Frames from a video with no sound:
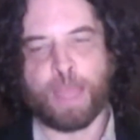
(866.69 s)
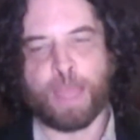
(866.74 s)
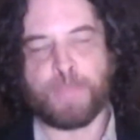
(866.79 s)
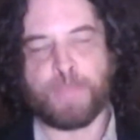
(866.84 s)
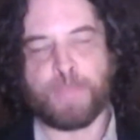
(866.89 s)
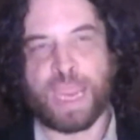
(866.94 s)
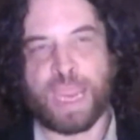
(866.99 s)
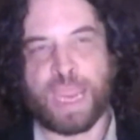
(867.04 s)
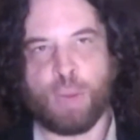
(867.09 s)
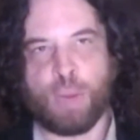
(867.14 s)

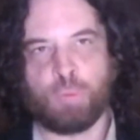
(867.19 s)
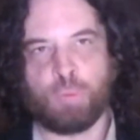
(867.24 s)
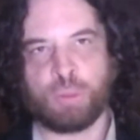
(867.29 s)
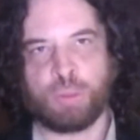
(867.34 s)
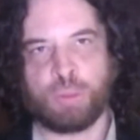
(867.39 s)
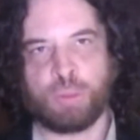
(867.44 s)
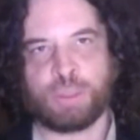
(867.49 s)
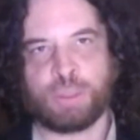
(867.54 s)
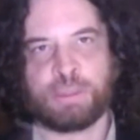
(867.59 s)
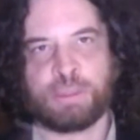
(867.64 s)
appeal
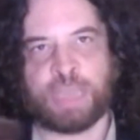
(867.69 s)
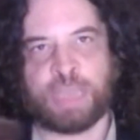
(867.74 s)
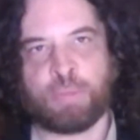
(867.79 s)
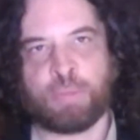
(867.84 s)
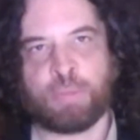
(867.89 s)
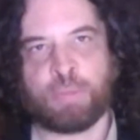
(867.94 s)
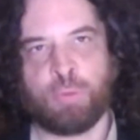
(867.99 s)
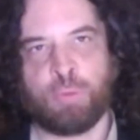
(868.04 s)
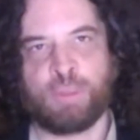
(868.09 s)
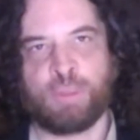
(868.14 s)
was
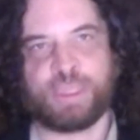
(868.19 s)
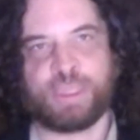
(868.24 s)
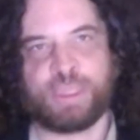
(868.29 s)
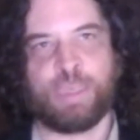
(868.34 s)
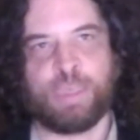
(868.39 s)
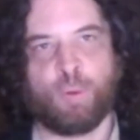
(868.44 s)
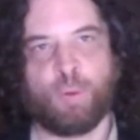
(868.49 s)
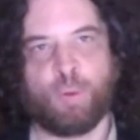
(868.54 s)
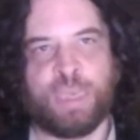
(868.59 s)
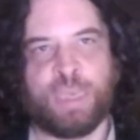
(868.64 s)
that one
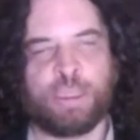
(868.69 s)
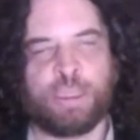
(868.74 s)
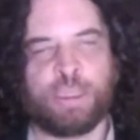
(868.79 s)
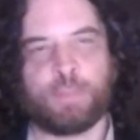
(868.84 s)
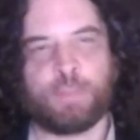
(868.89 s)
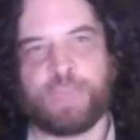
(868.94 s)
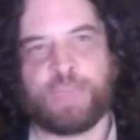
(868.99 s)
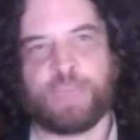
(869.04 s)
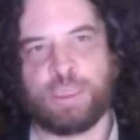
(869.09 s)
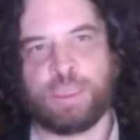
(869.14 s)
single
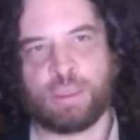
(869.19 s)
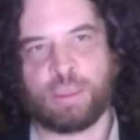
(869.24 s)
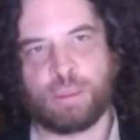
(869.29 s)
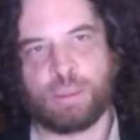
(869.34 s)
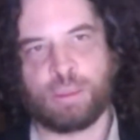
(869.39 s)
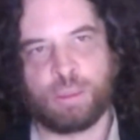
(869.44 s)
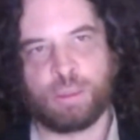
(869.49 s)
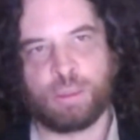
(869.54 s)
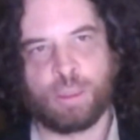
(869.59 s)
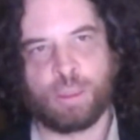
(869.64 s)

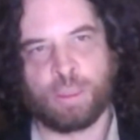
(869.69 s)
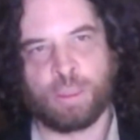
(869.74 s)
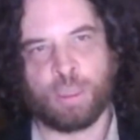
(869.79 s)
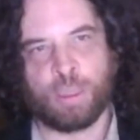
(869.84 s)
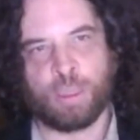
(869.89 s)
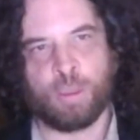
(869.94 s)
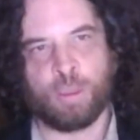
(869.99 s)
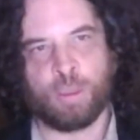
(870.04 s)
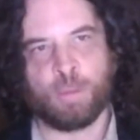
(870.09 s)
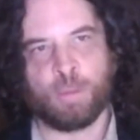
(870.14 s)
interface
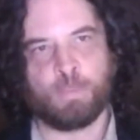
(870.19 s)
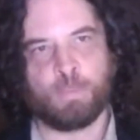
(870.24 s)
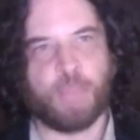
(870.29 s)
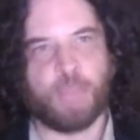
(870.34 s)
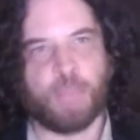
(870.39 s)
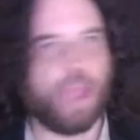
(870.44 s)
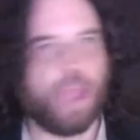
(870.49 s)
that you could